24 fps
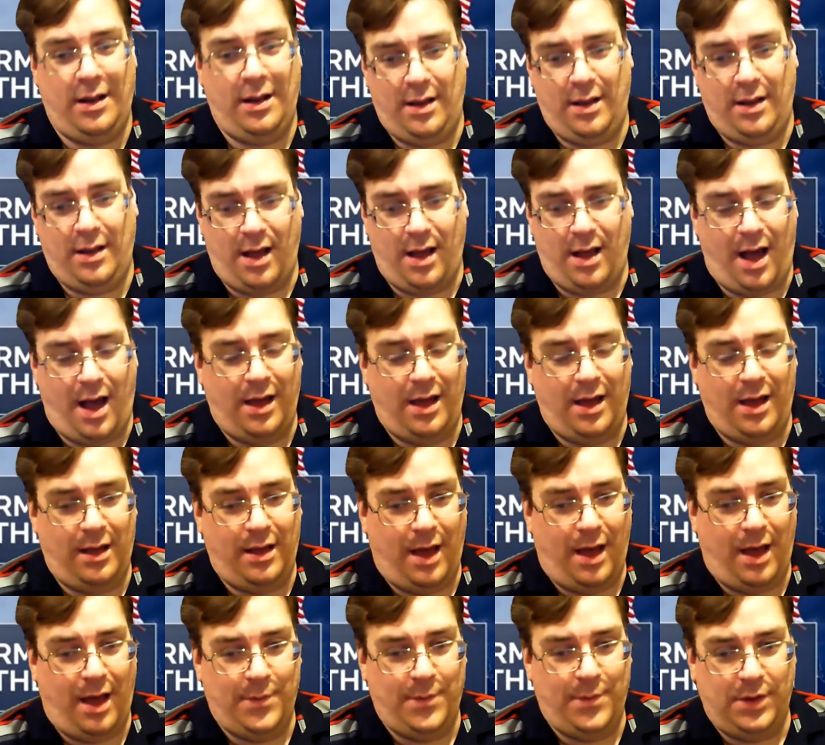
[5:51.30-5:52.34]

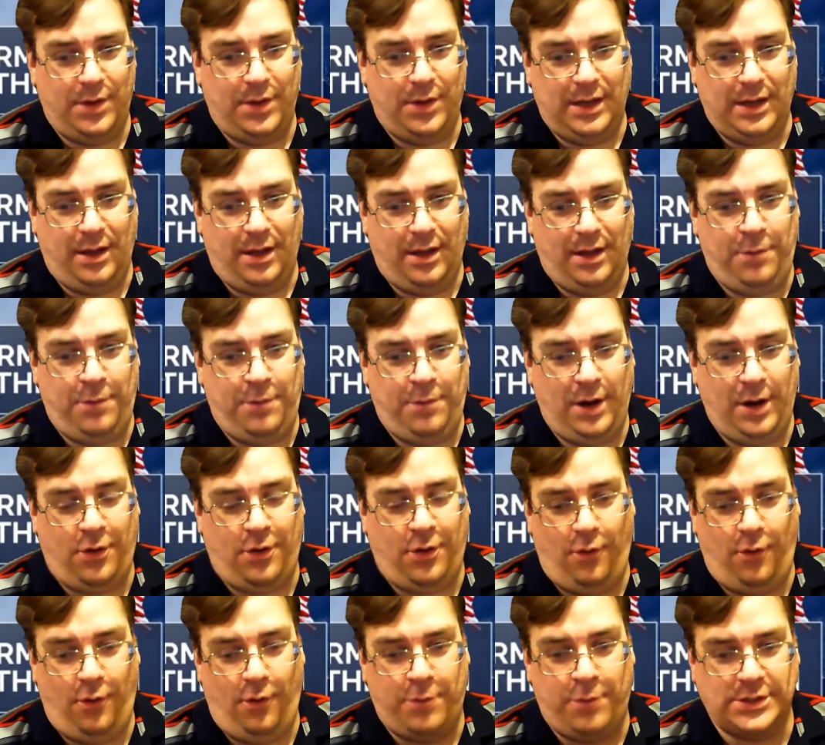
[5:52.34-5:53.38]
I'm a
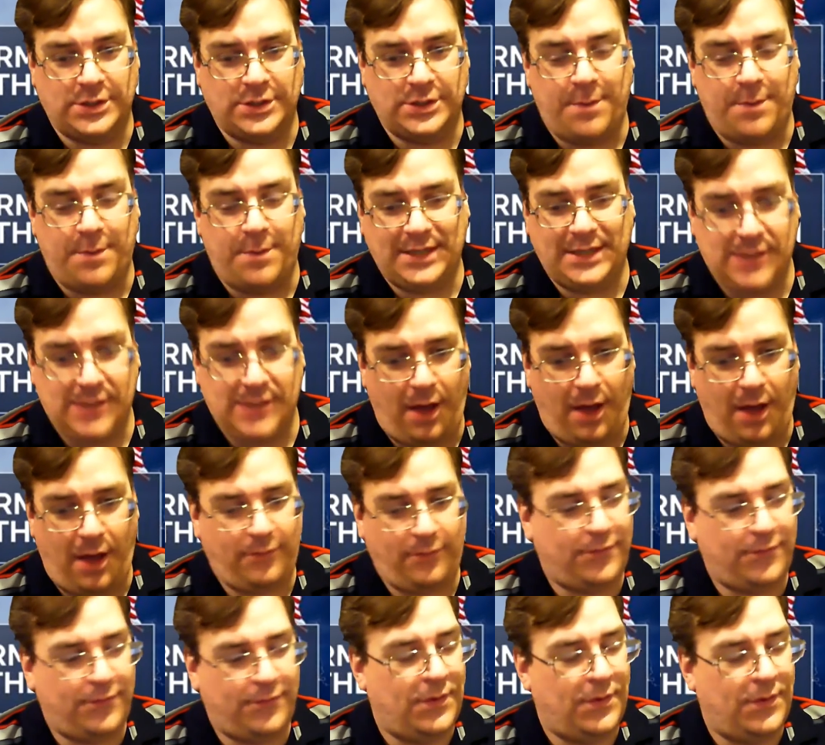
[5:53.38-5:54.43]
political person
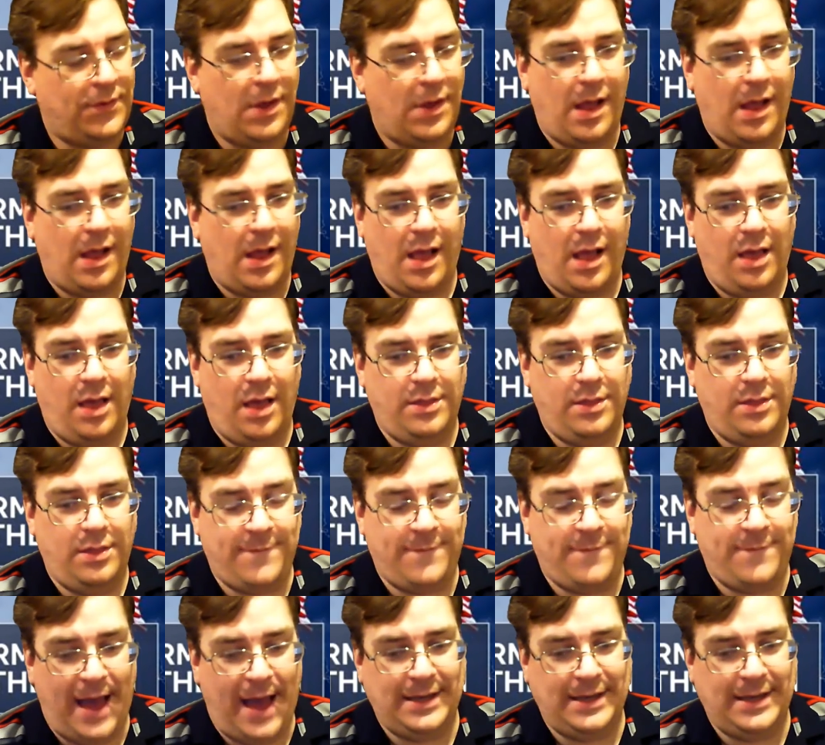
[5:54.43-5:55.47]
myself. The
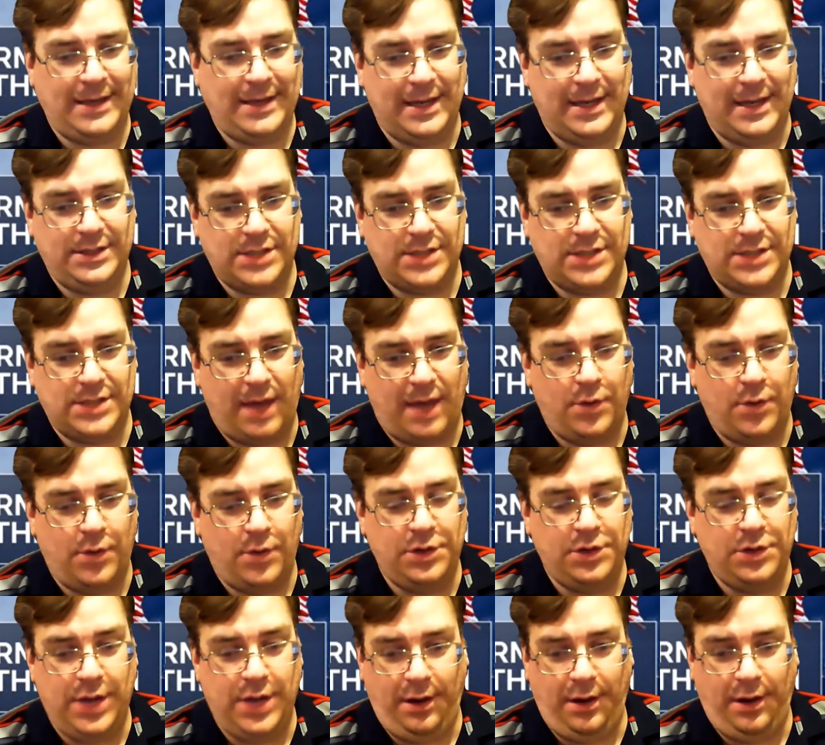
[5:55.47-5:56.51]
fact is that when
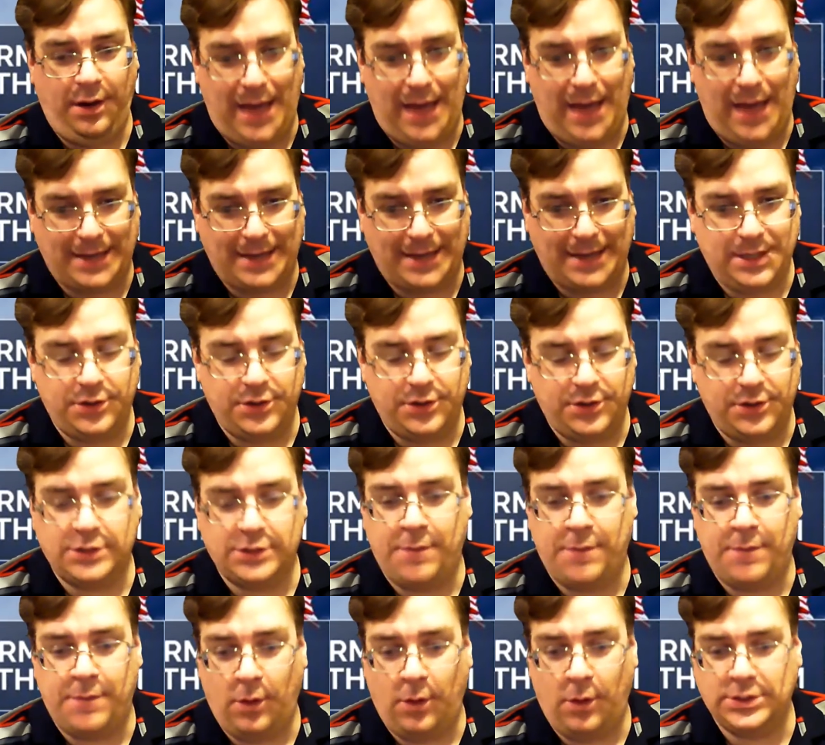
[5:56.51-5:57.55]
you get elected, you're
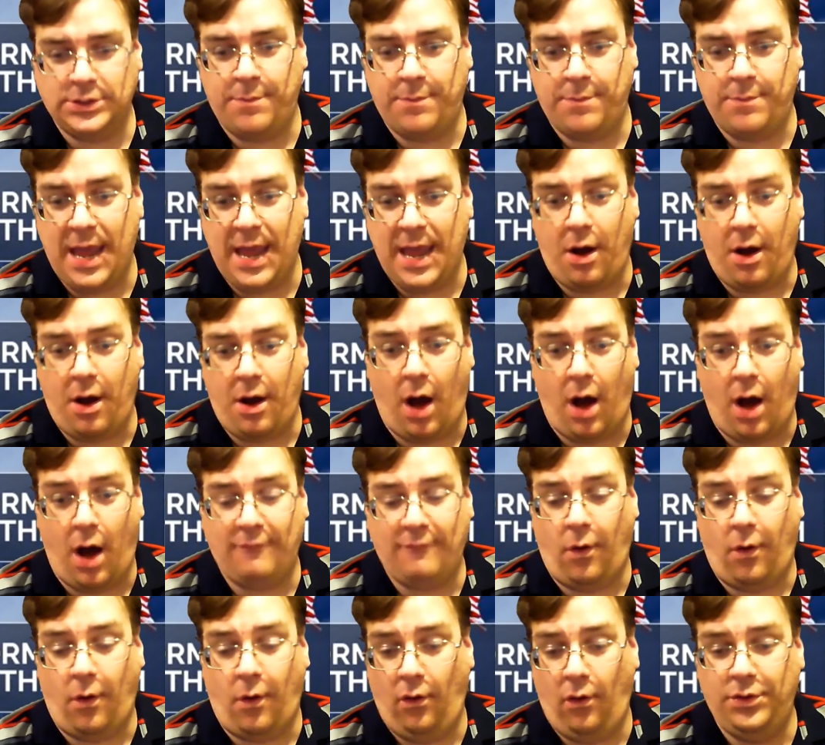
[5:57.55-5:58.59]
supposed to pay off
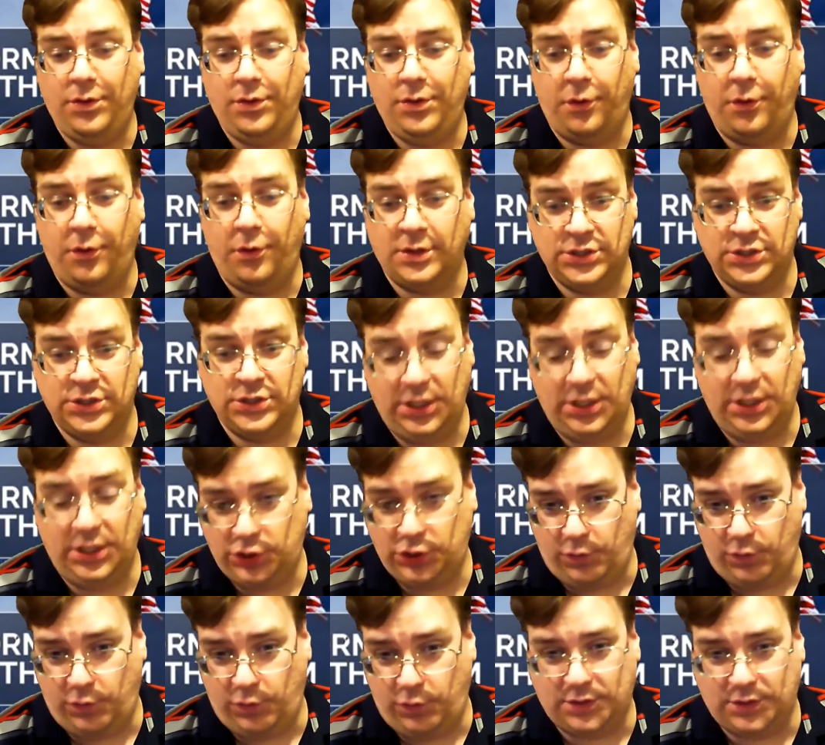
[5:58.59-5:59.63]
all your
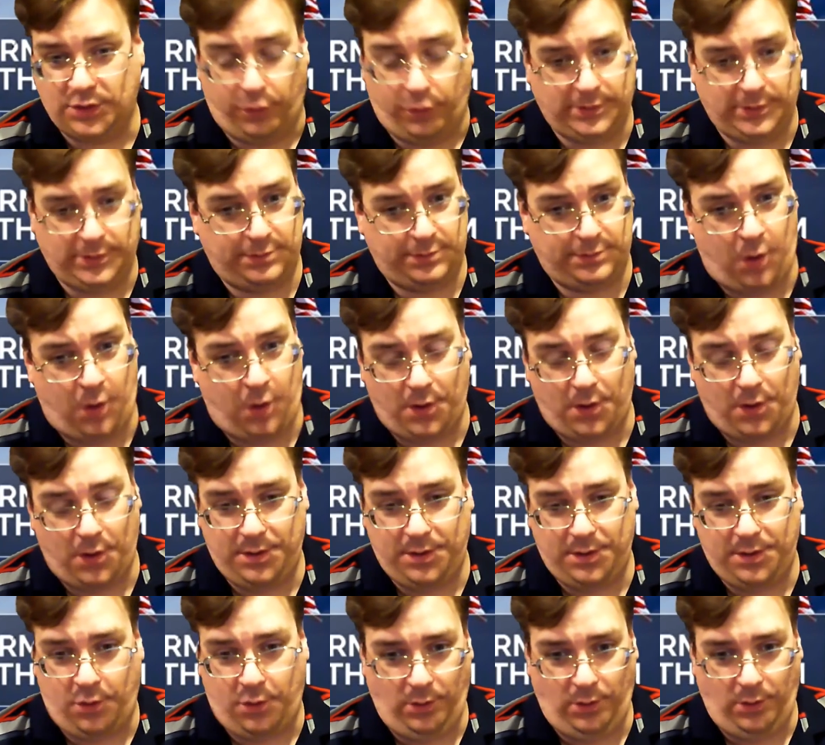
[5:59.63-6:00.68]
constituent groups as part of the
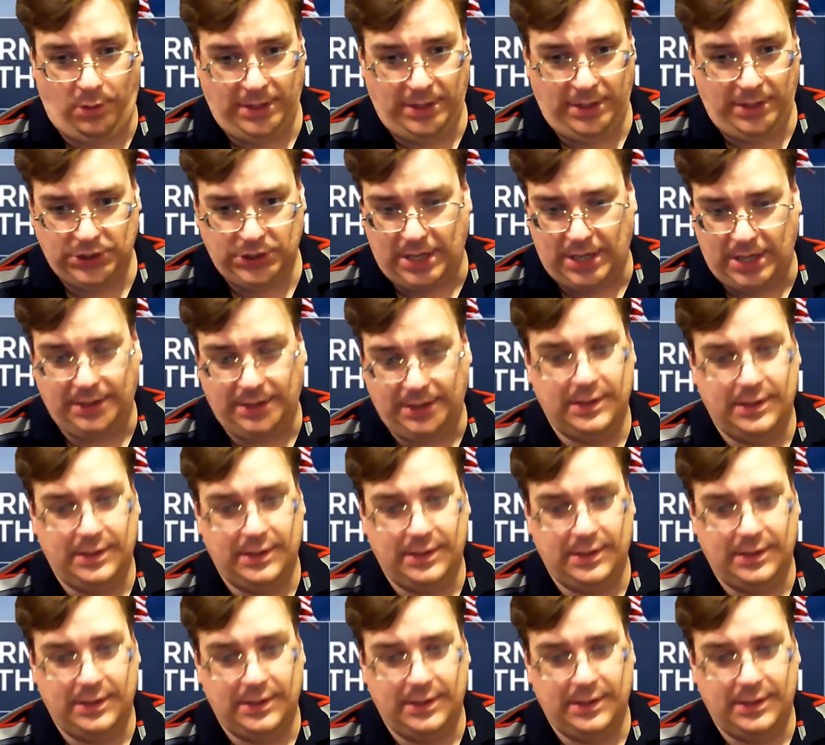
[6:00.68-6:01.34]
coalition.